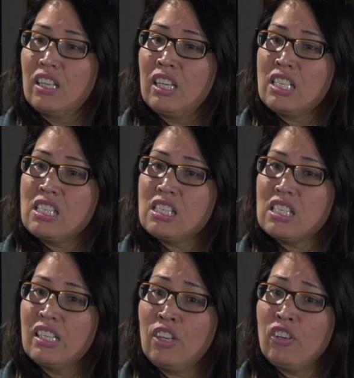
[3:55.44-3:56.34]

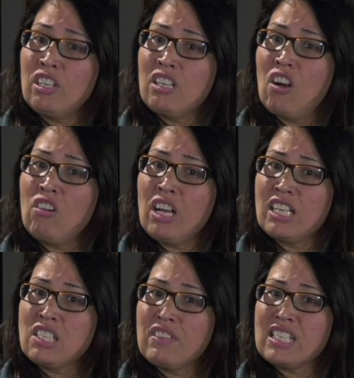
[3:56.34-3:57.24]
There are all
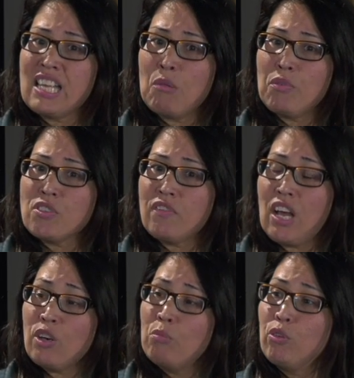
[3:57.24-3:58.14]
kinds of examples of
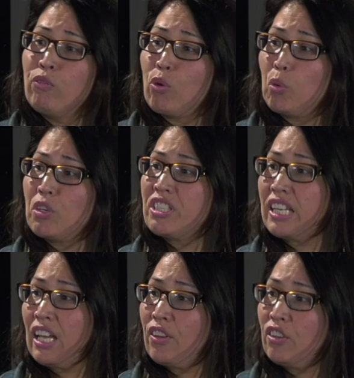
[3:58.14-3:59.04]
how to move forward
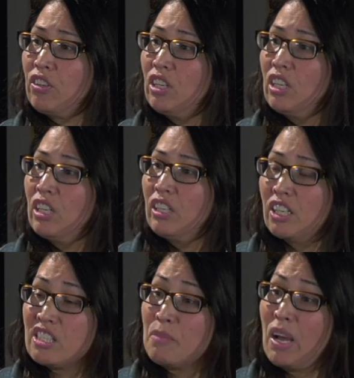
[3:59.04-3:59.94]
together.
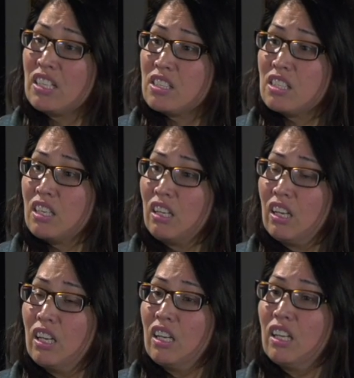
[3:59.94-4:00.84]
Natsamatst,
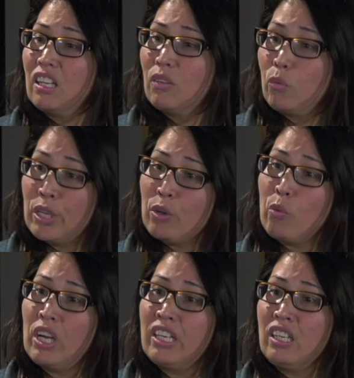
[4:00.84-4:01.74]
we are
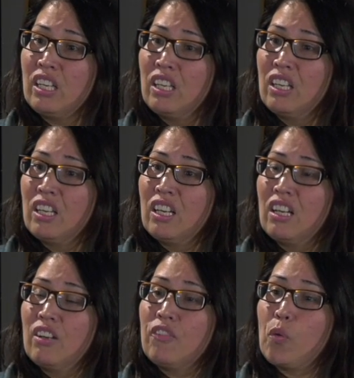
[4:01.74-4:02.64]
one.
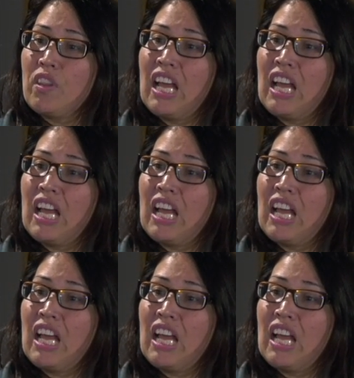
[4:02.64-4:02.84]
For